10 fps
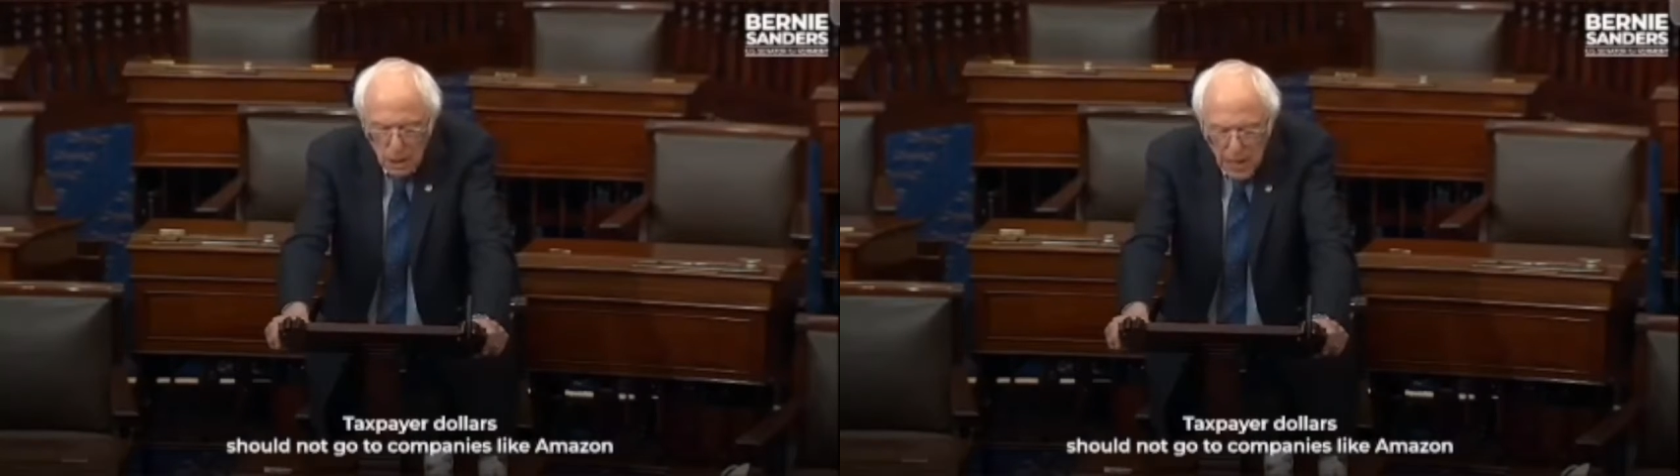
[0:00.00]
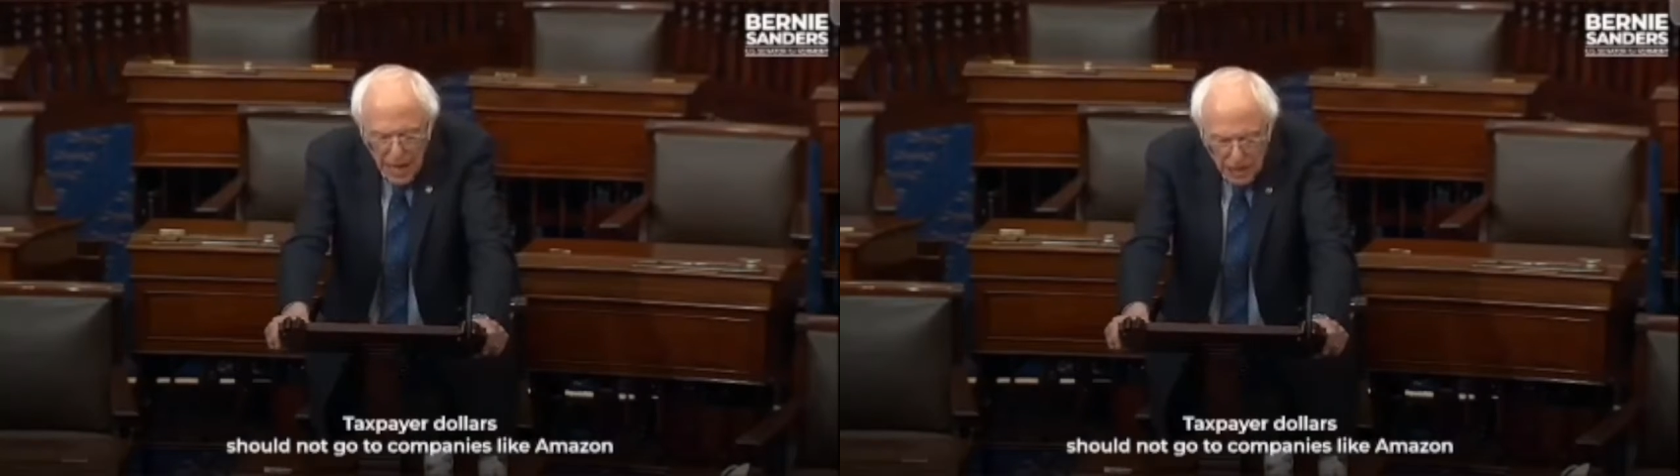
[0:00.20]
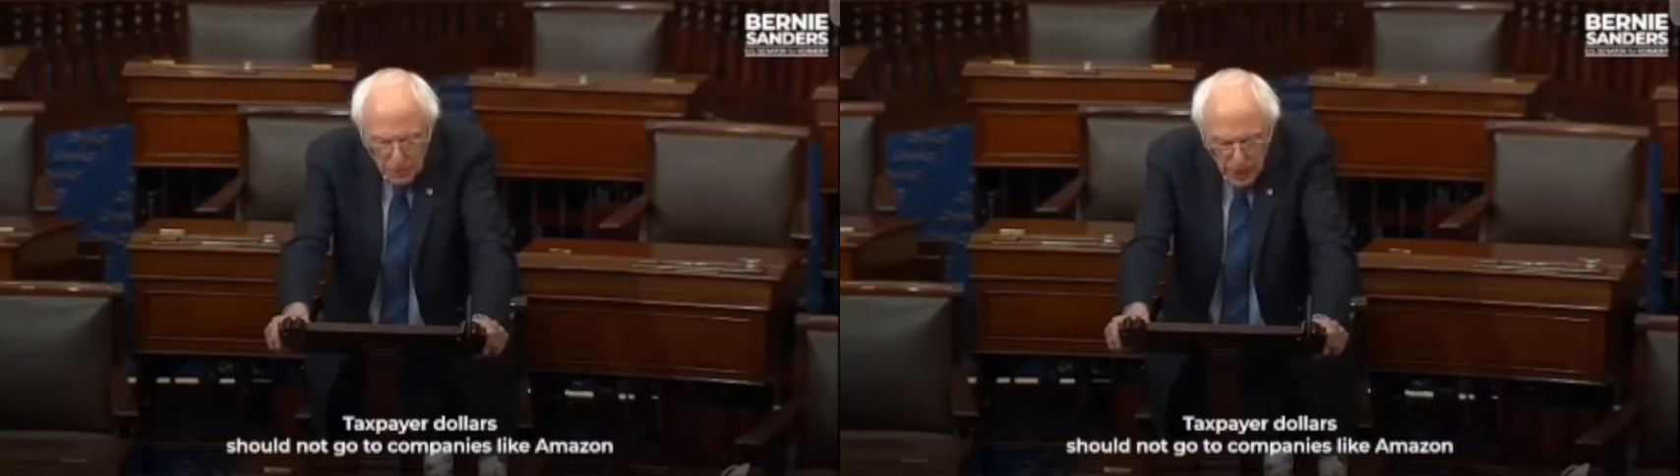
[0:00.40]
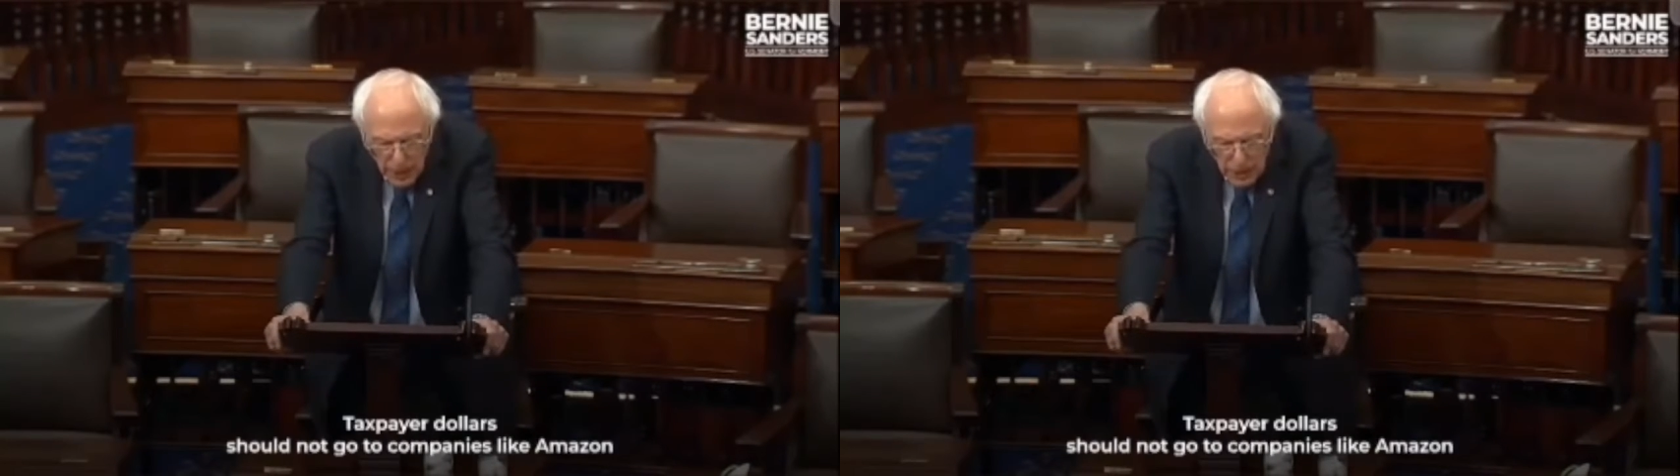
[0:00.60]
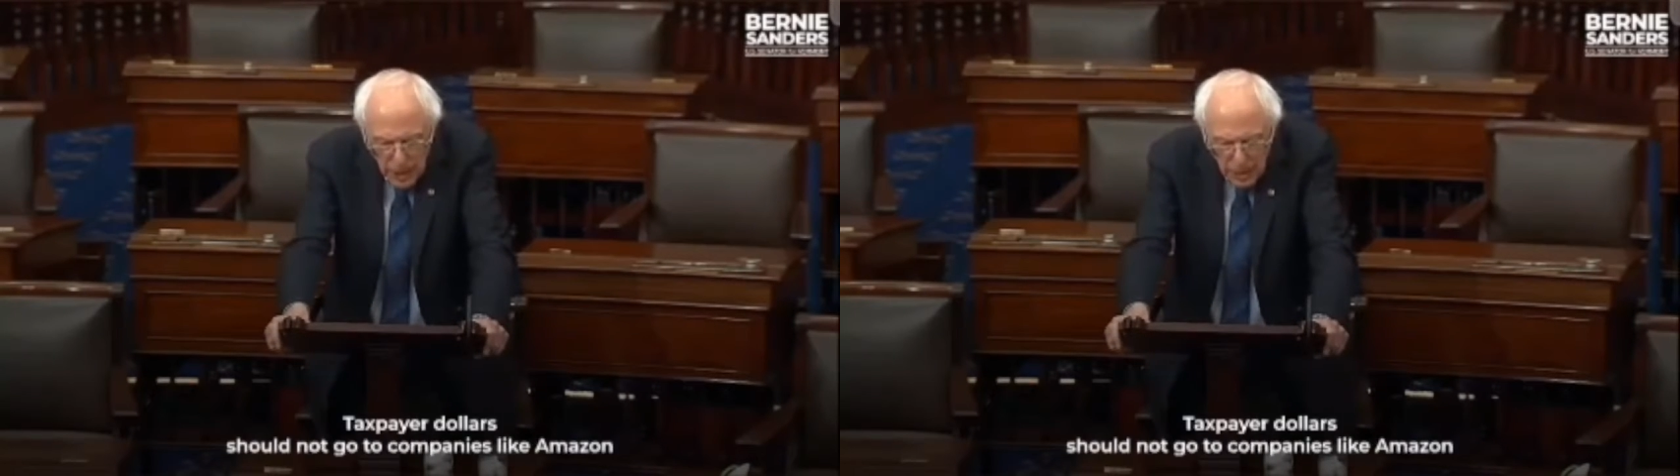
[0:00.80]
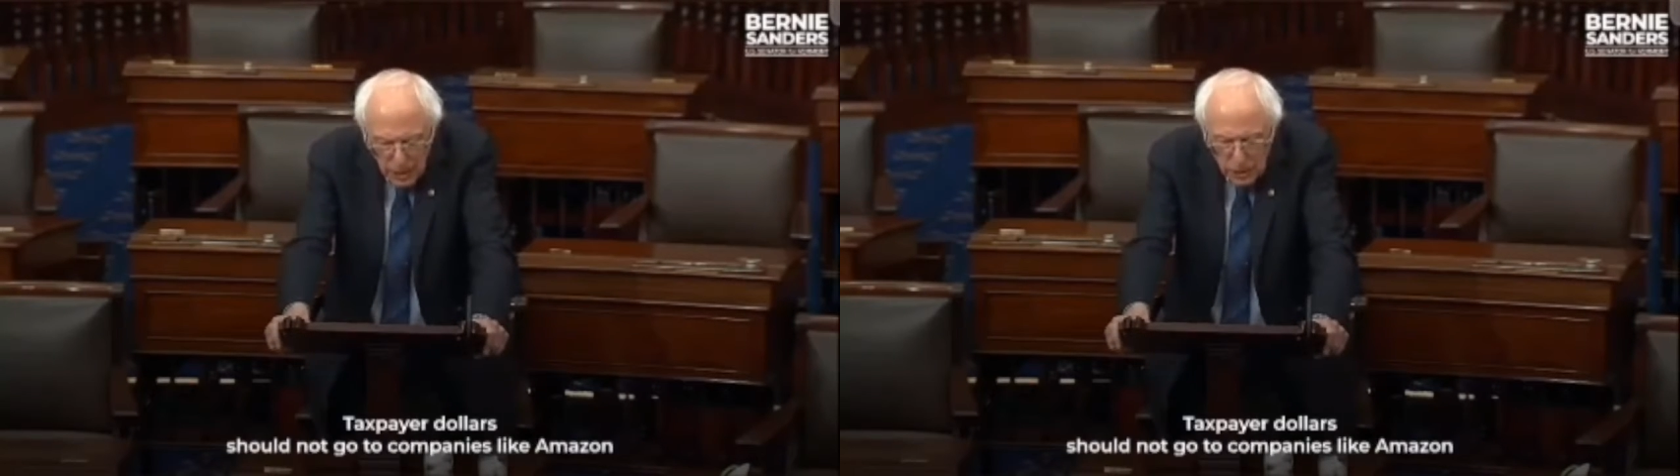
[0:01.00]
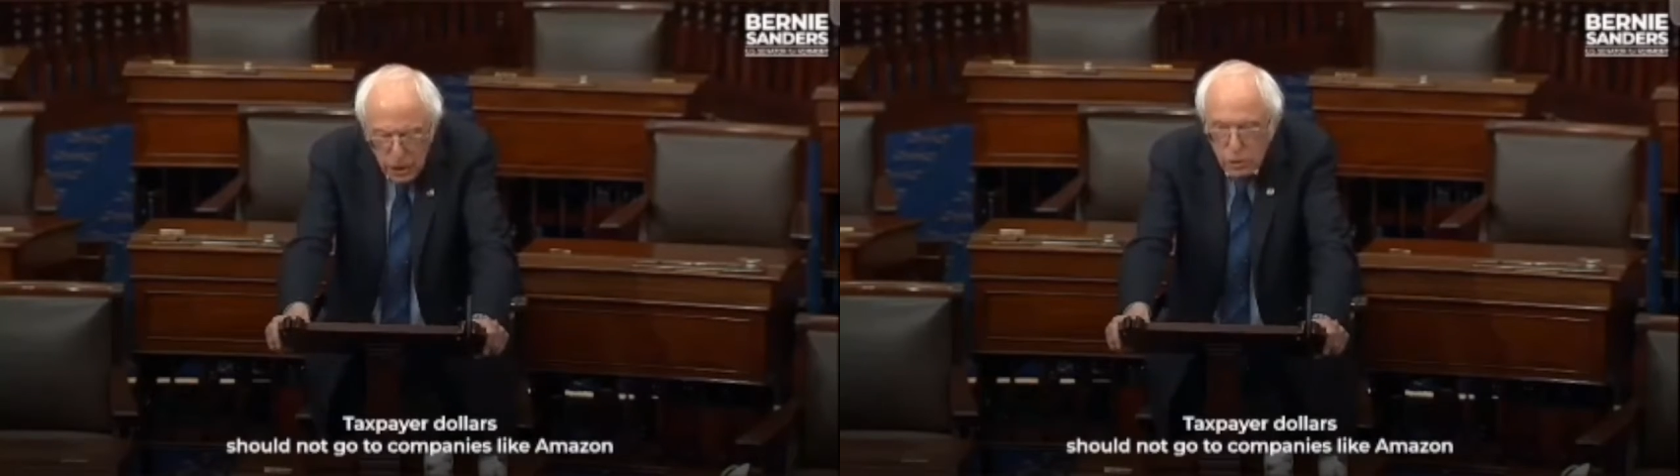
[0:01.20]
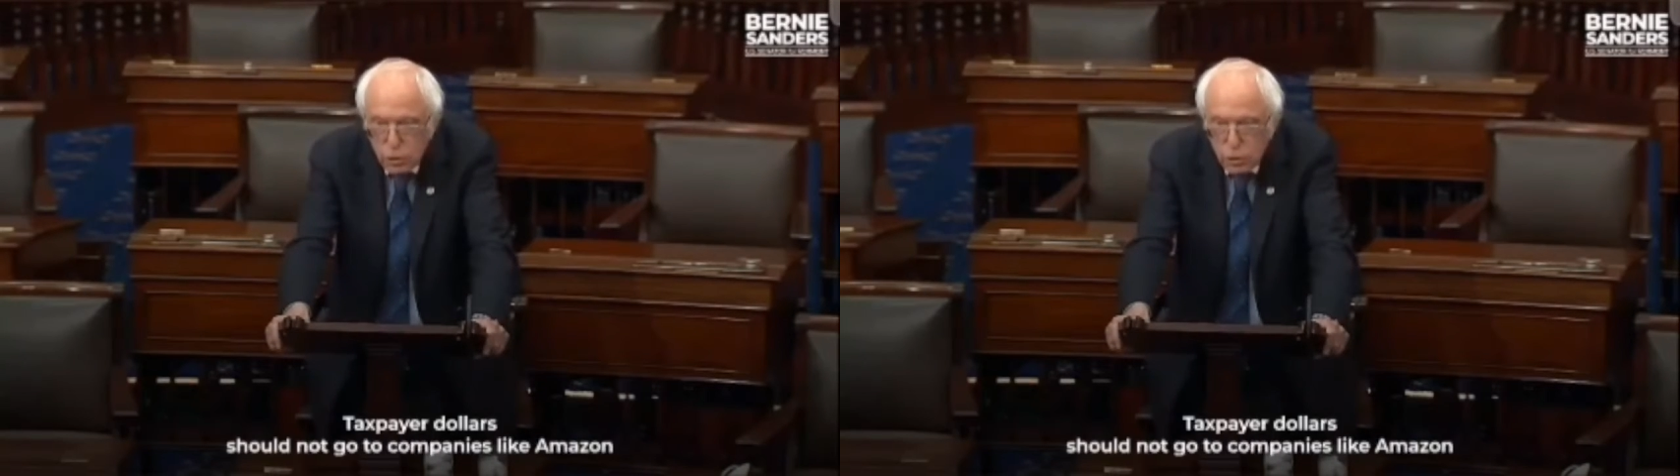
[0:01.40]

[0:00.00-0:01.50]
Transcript: Taxpayer dollars